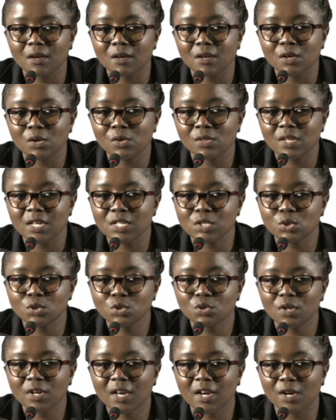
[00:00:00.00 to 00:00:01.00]
the
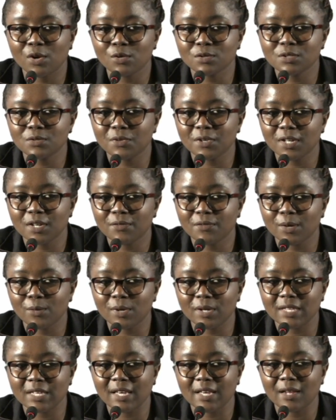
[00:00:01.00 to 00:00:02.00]
institution cannot verify
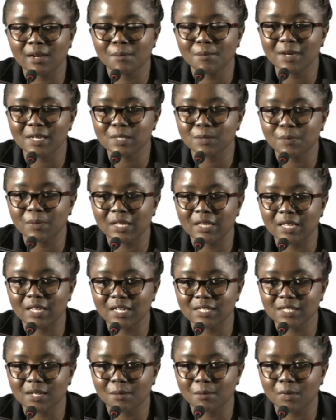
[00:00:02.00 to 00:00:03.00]
whether Helb has paid
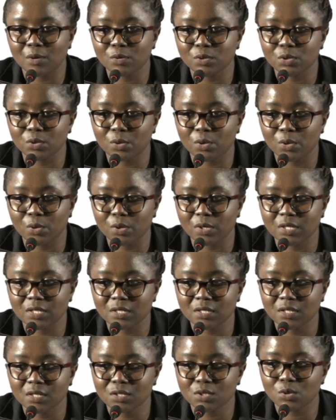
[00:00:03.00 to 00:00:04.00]
that amount or
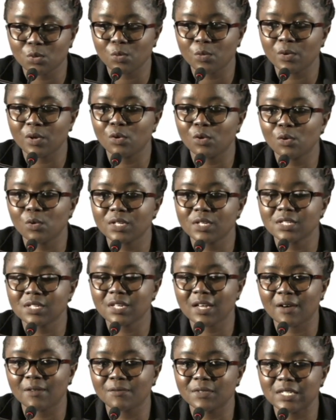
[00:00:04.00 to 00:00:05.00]
not. So we will
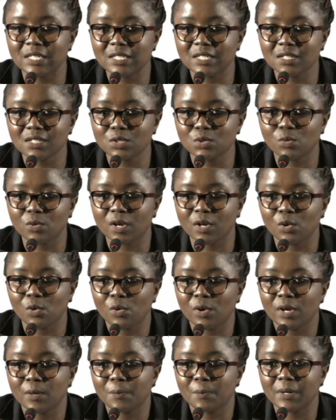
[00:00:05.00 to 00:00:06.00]
always have details. You
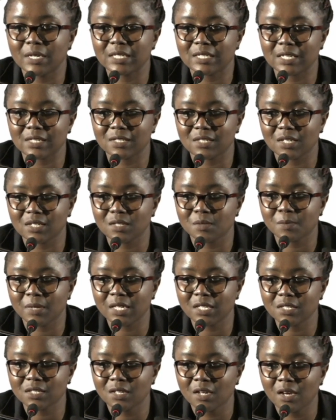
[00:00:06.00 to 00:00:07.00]
can go and print a
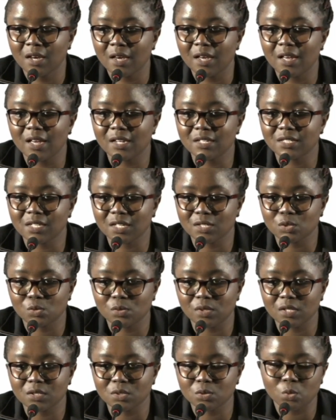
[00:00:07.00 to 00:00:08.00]
statement and take
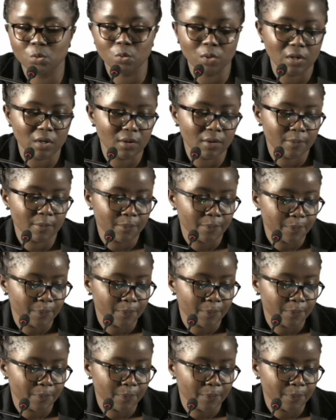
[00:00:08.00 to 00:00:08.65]
to the school.